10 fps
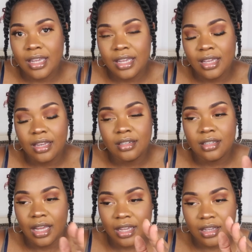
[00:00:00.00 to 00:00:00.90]

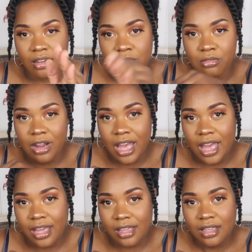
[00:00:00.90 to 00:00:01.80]
and like a
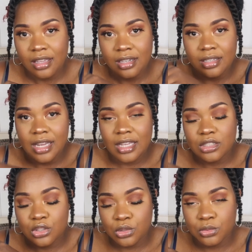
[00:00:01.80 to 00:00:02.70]
rag next